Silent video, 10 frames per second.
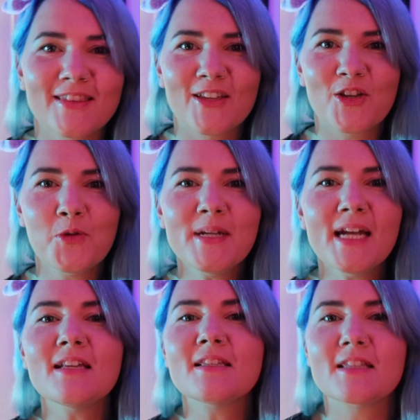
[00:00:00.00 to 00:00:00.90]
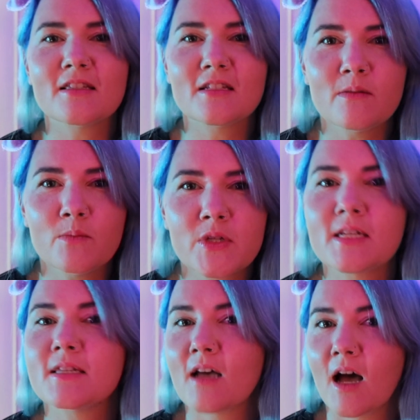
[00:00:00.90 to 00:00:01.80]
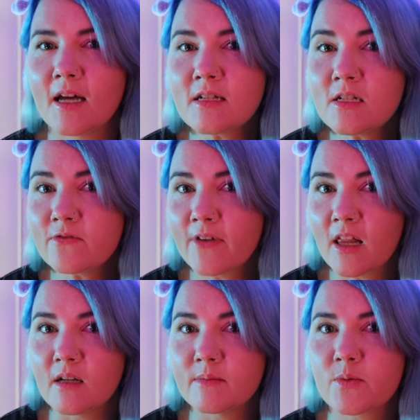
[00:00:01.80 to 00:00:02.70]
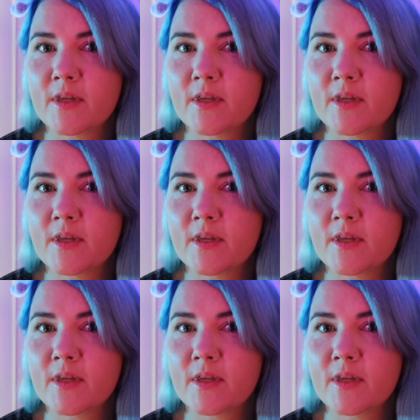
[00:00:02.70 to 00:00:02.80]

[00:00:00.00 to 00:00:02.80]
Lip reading: The Kubernetes system was designed and developed